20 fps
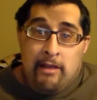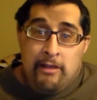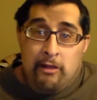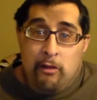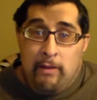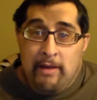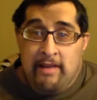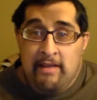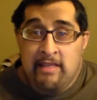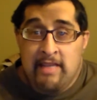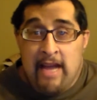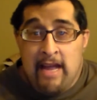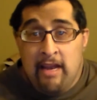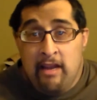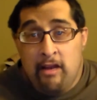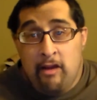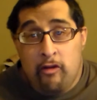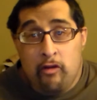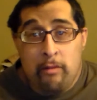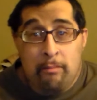So we
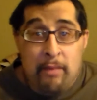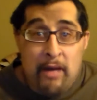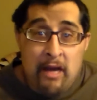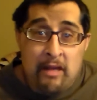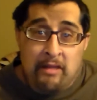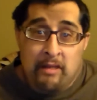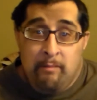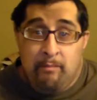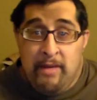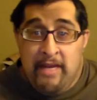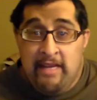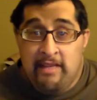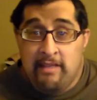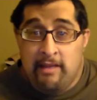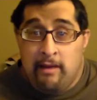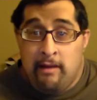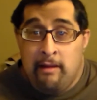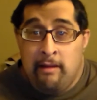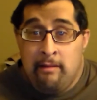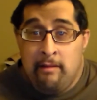decided to go to Boston
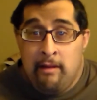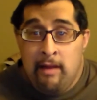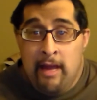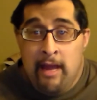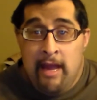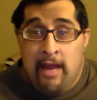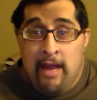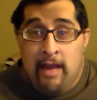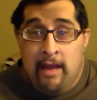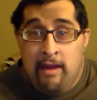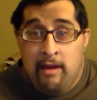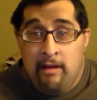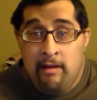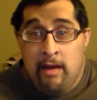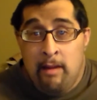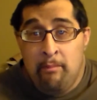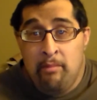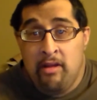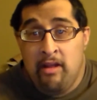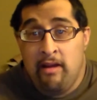Pizza. Hey,
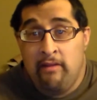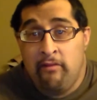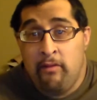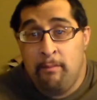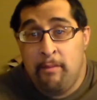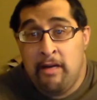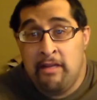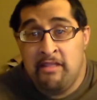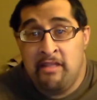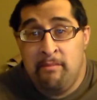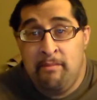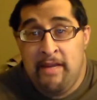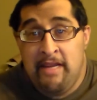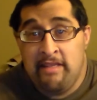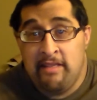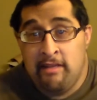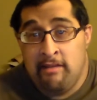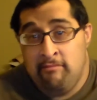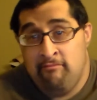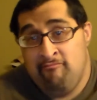a plug for Boston
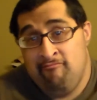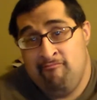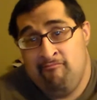Pizza.